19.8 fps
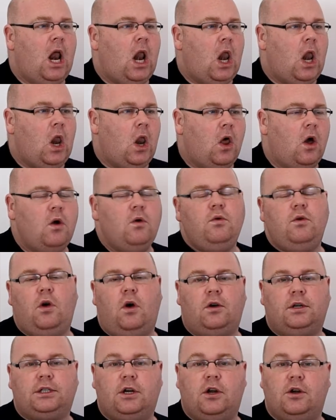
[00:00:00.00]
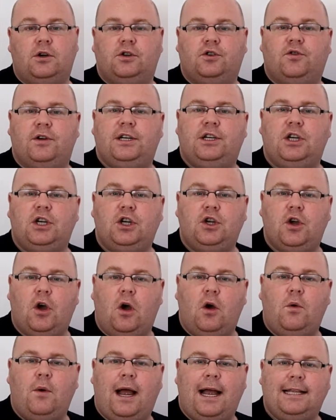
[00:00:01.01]
low-cost country to
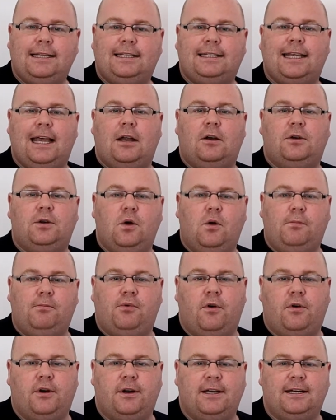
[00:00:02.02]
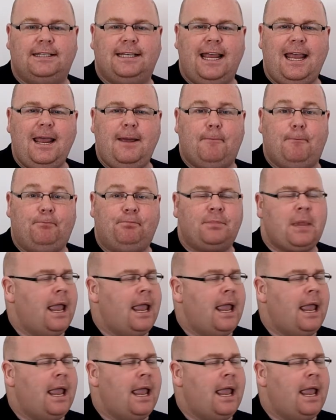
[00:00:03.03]
go and sell your products in?